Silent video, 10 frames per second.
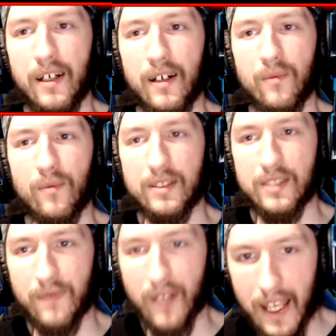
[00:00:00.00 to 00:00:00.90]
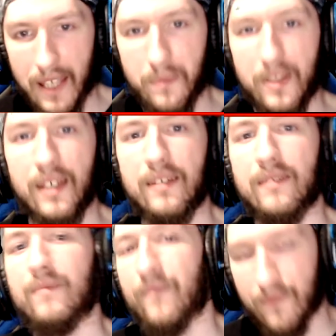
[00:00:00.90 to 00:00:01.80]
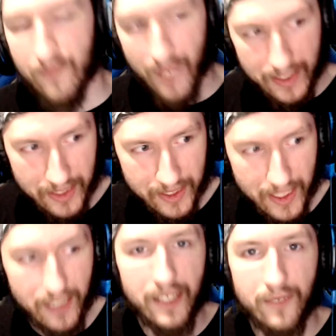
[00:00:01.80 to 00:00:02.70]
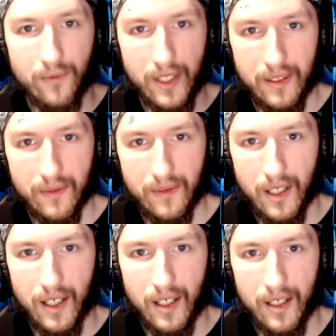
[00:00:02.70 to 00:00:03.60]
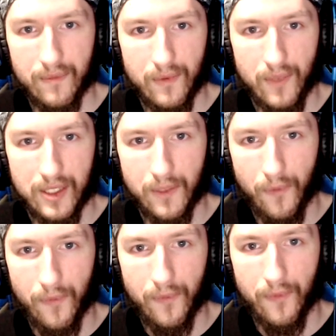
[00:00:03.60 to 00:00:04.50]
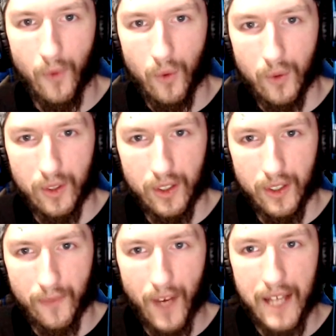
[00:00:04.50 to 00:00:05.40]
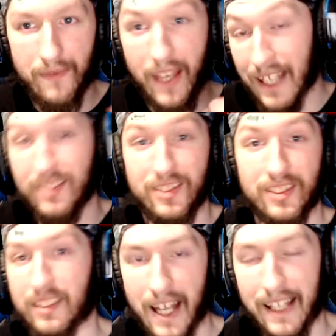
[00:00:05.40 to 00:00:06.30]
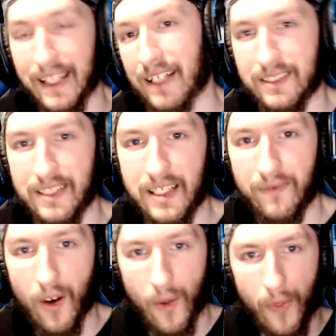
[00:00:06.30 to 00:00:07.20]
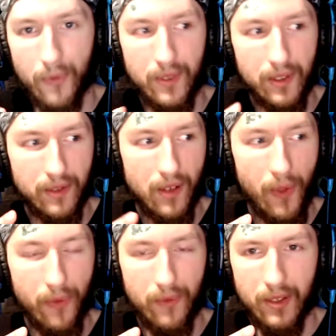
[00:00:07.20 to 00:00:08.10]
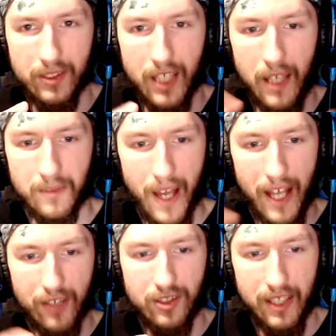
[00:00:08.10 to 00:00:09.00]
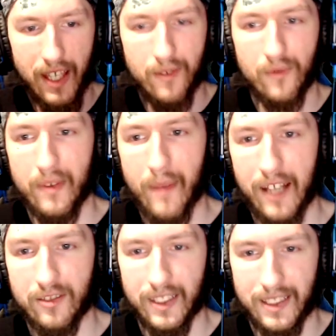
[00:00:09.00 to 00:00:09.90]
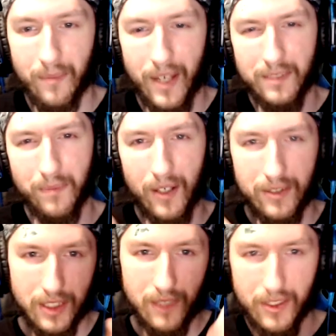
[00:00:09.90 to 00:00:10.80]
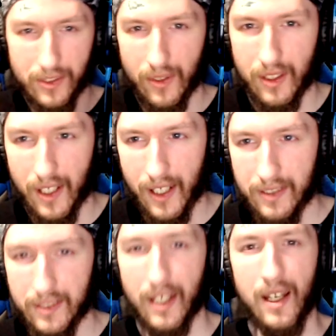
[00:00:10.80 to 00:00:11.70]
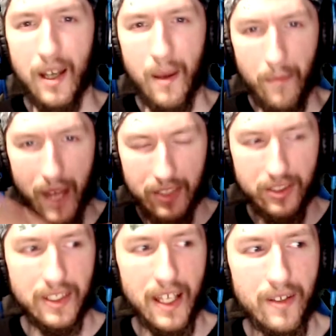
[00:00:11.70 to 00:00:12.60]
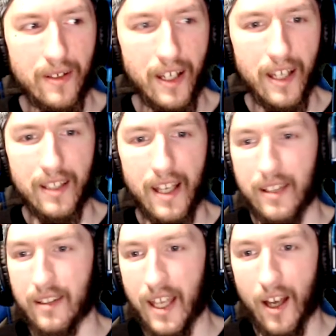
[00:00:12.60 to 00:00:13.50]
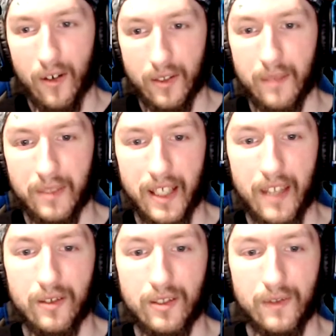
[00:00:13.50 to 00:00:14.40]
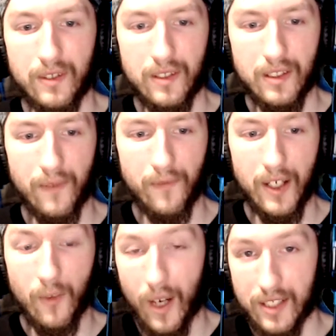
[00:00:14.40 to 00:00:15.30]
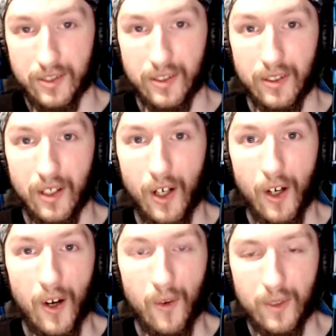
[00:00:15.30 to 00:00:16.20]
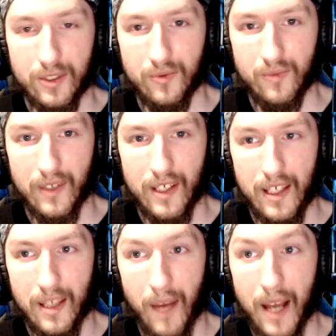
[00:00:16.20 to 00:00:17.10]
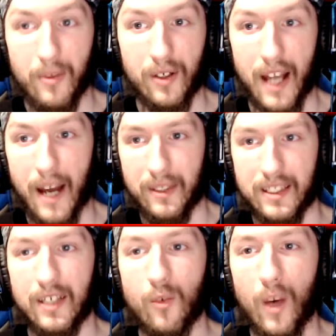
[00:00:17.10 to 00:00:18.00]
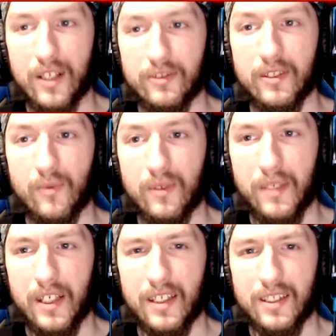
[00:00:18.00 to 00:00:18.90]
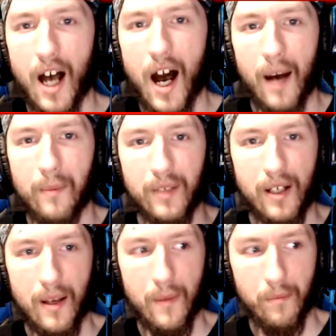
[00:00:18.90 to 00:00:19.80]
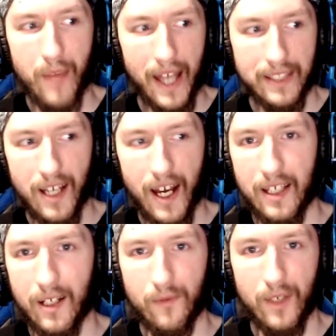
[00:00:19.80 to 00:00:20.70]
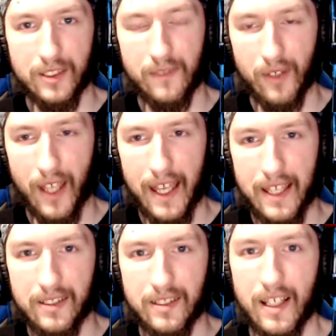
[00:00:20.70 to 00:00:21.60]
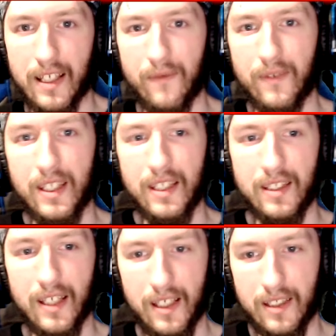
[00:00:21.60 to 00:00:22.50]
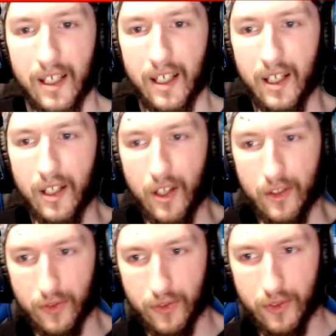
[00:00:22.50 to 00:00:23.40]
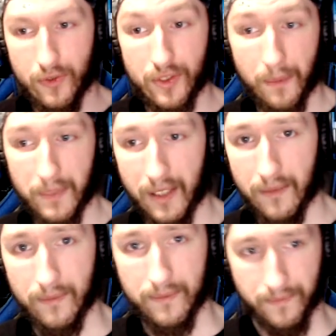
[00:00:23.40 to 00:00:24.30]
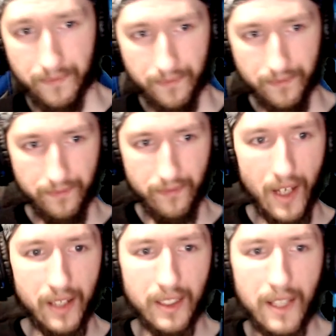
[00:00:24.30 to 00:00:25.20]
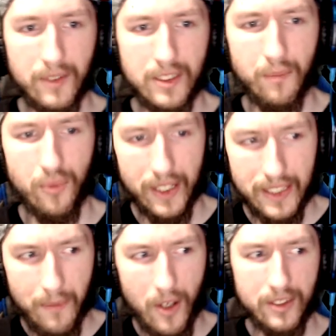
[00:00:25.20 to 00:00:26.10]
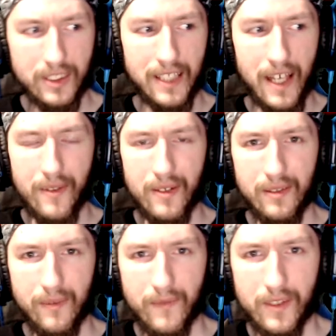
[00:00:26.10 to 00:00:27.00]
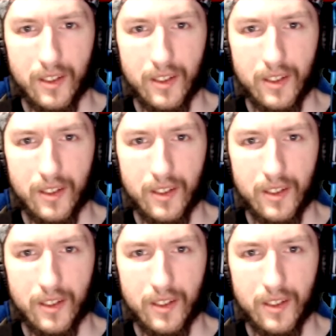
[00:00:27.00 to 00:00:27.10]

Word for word: Resident Evil eight being, as I said, like re, uh, Resident Evil four, five, and six, I guess. All three, all three of those games mashed together, reimagine like the best parts of the storylines, mashed together, and then they all come together to, to fight Wesker, which in my book, I would think Wesker would be the top bad guy of Resident Evil eight, and if he did do something on the level to bring them all together, to